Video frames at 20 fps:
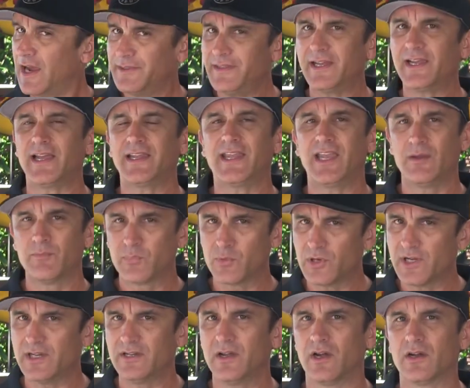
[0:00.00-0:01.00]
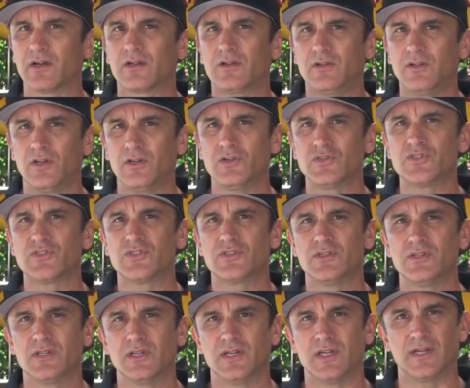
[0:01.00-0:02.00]
I think I came pretty darn close
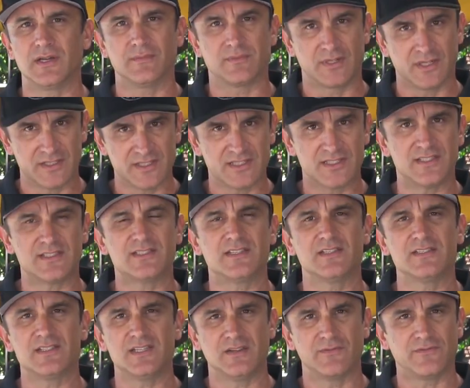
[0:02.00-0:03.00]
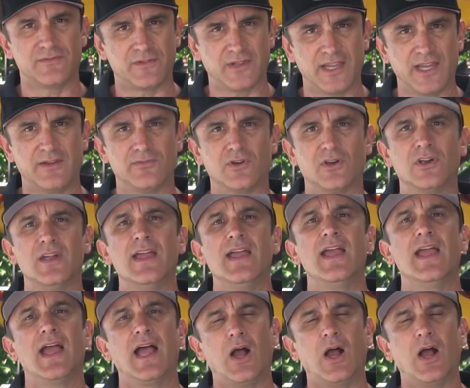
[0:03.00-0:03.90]
to the consistency and flavor.